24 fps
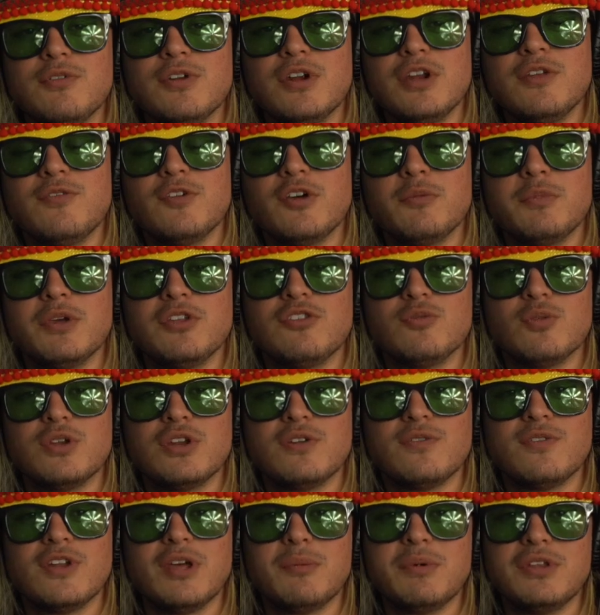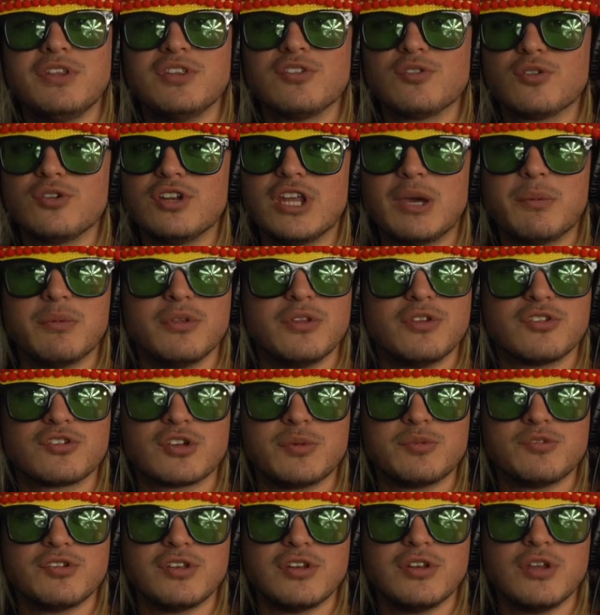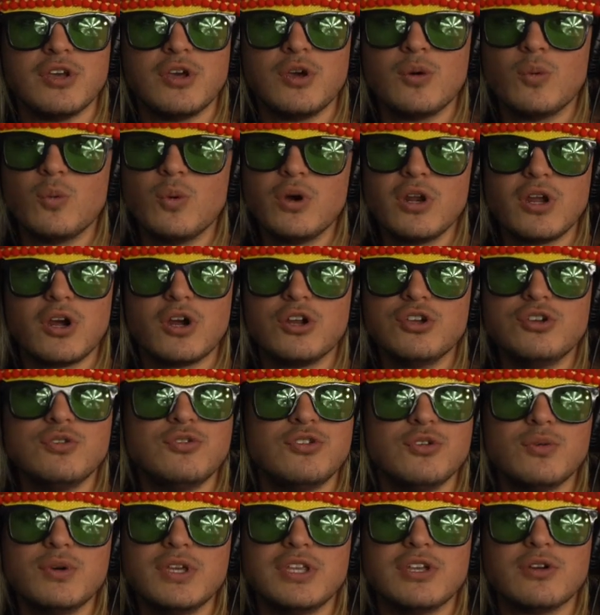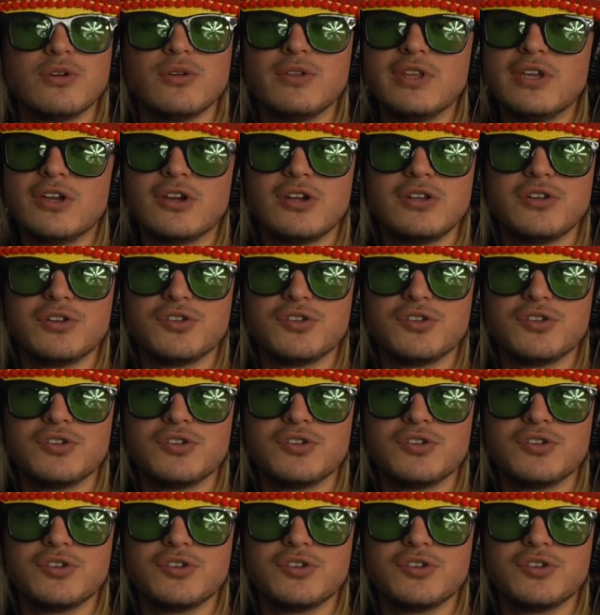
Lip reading: you're already following me on Twitter, if you're not, my Discord down below in the description. What are you doing? You're only hurting